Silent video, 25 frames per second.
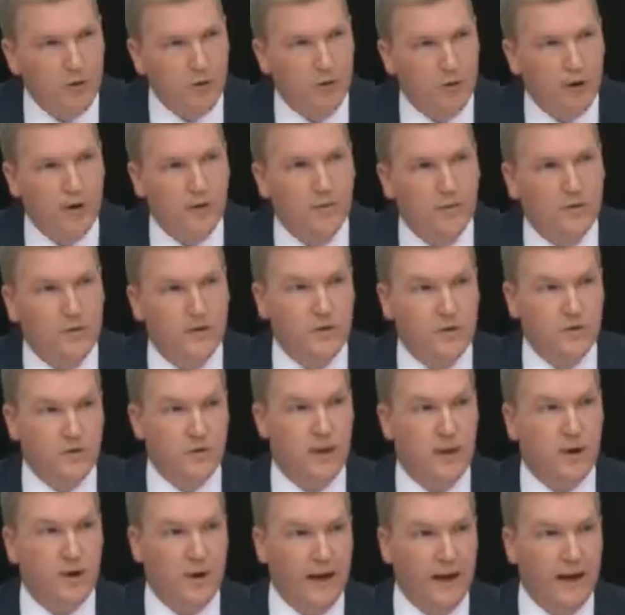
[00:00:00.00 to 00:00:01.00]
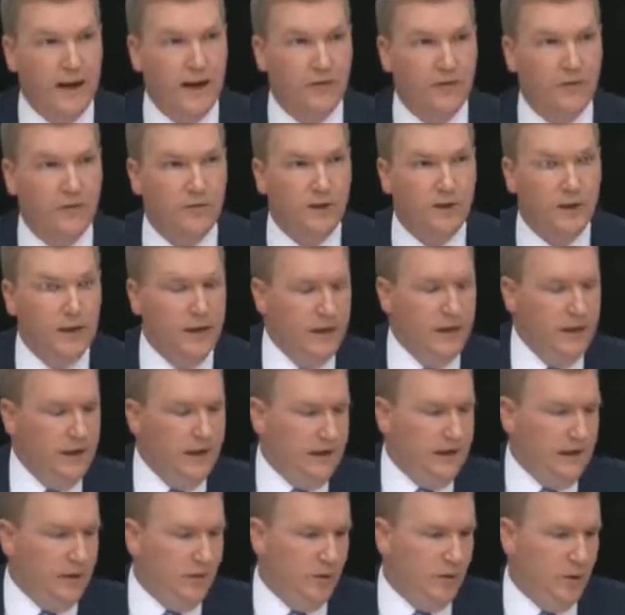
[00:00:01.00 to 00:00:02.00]
requirement that you now have,
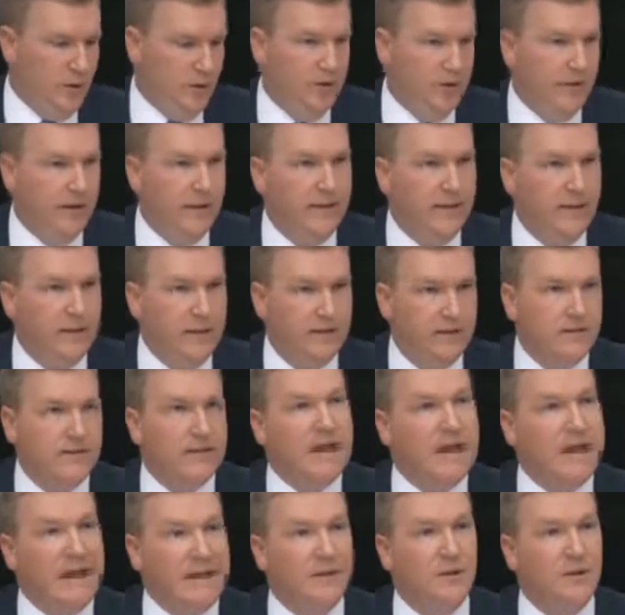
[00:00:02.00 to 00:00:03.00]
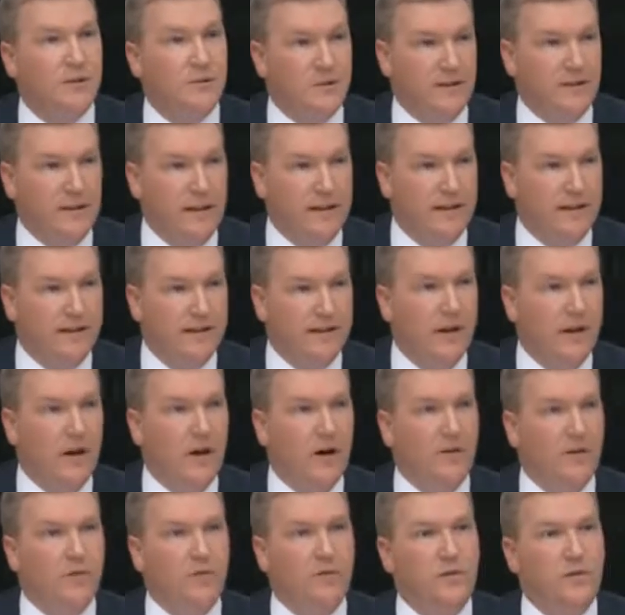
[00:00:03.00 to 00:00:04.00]
you have said that 80%
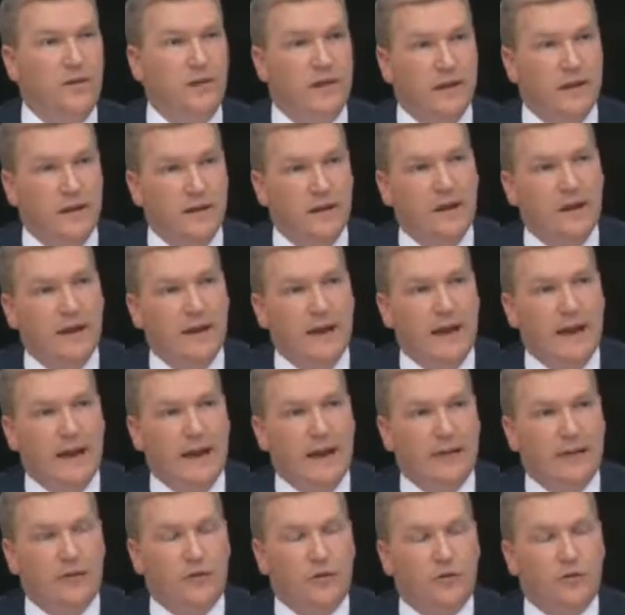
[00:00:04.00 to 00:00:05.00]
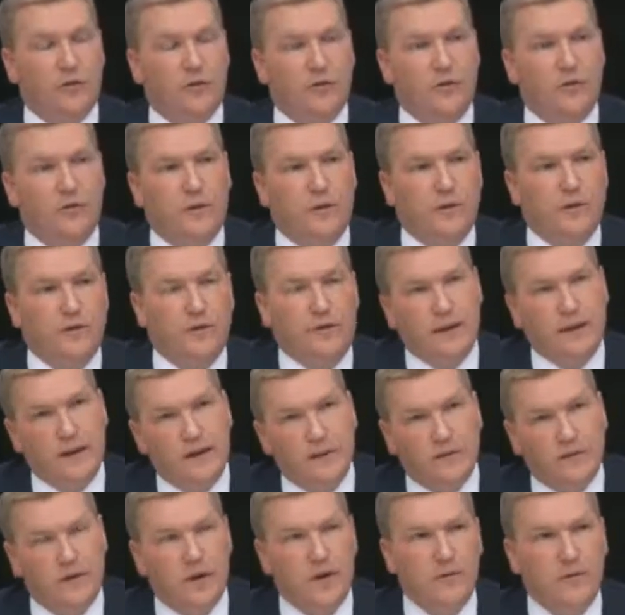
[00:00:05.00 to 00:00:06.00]
of the
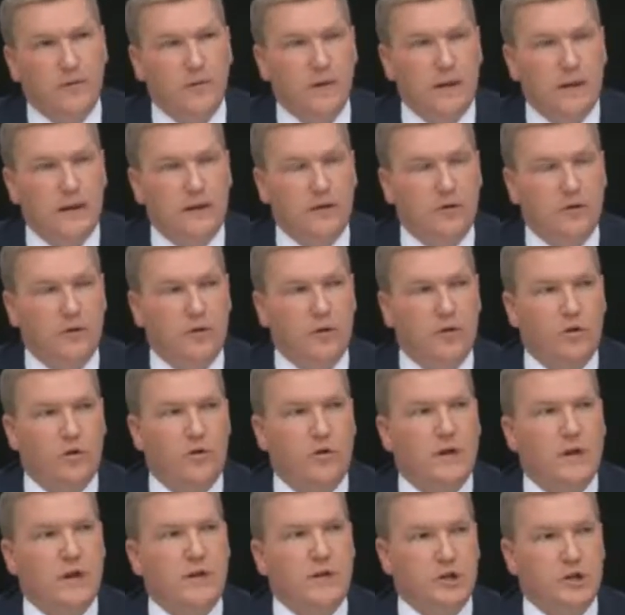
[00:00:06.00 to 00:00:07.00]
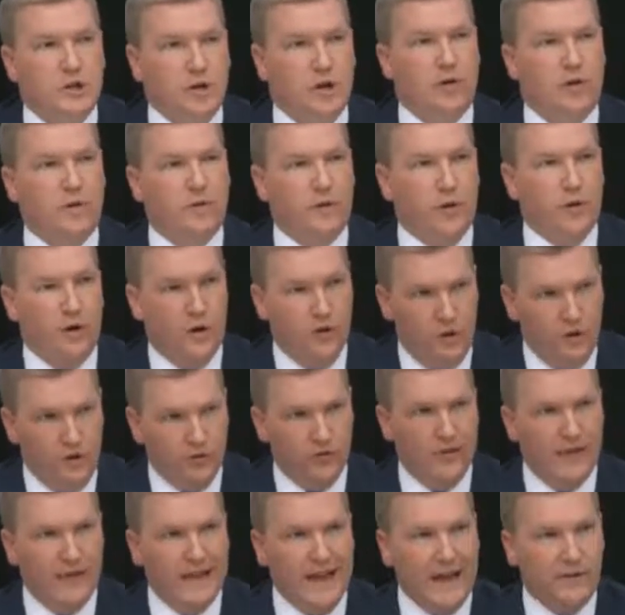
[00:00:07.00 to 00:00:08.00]
€855 million shortfall
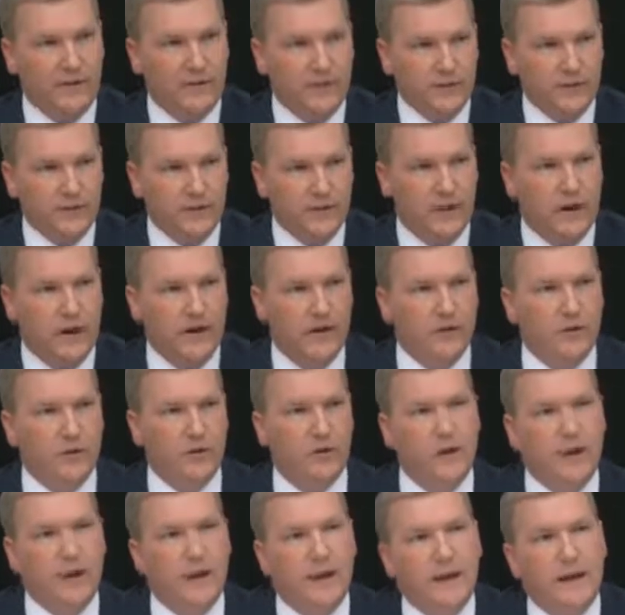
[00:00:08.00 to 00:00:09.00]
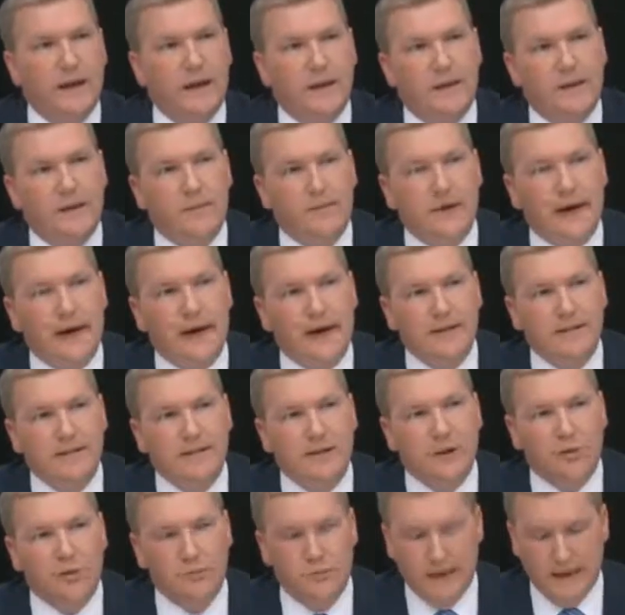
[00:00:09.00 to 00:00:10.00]
under the adverse scenario has
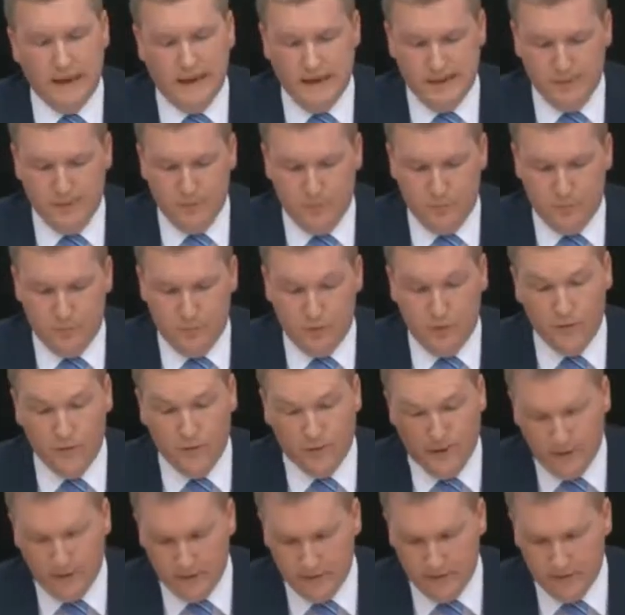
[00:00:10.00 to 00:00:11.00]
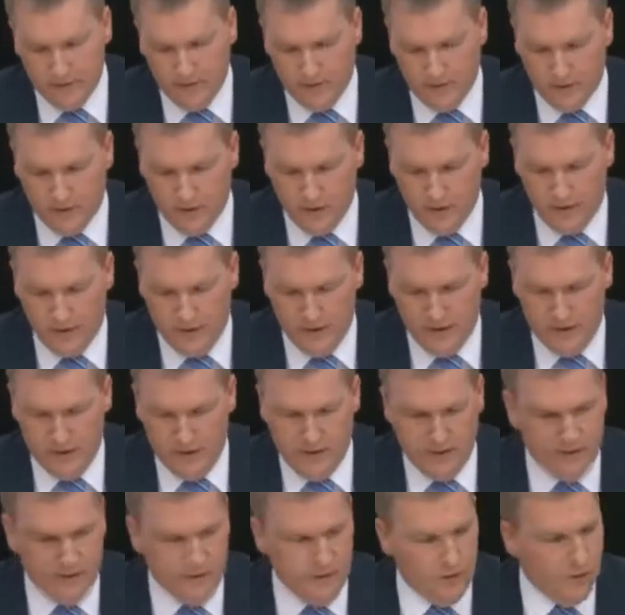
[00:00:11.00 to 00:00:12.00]
now been provided for.
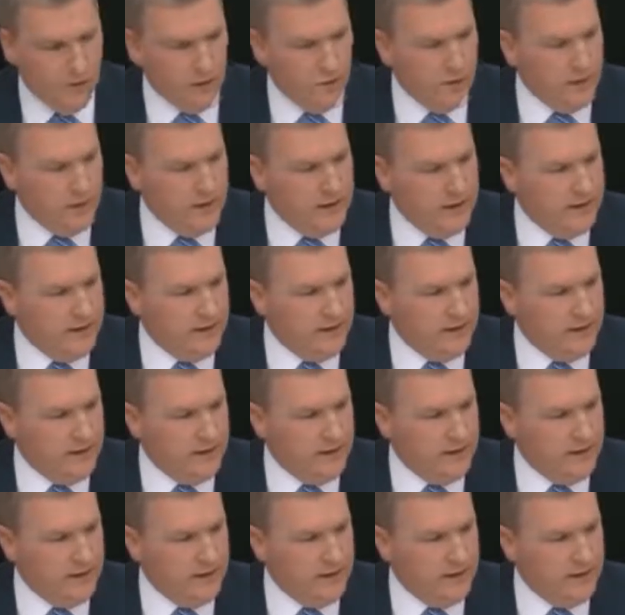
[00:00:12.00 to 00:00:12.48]
So